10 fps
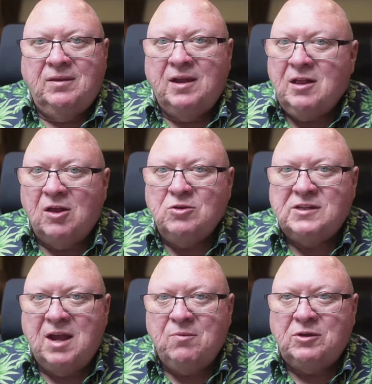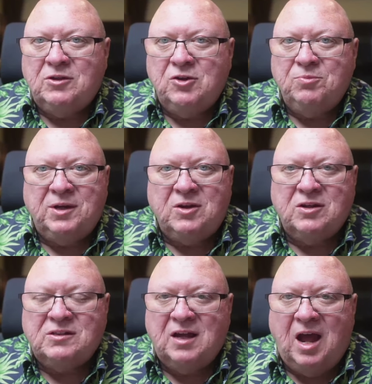They closed that one too
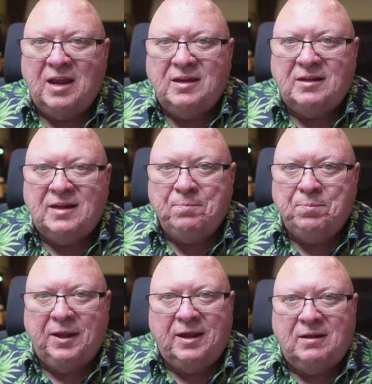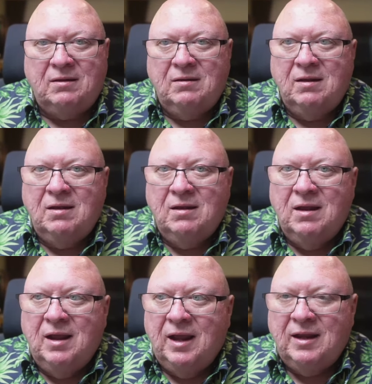because I did that plant
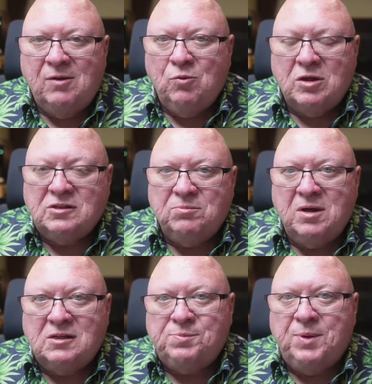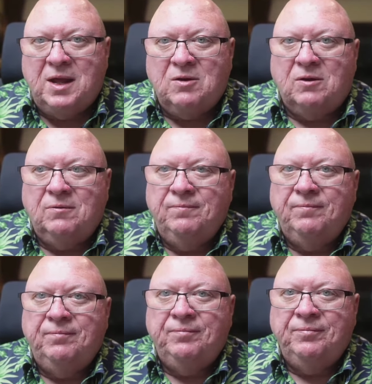and it wasn't much better.
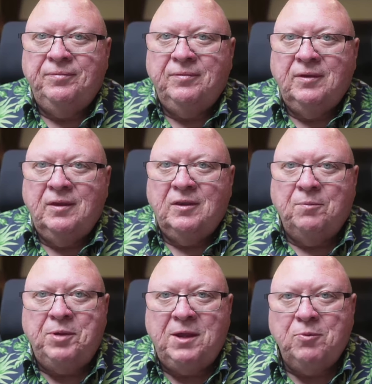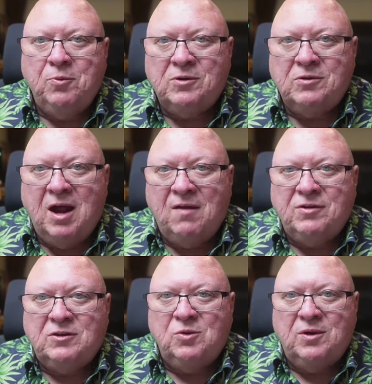The people were
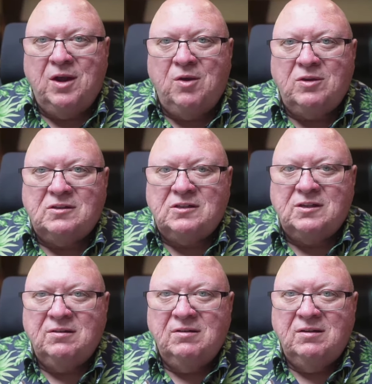driving Toyotas.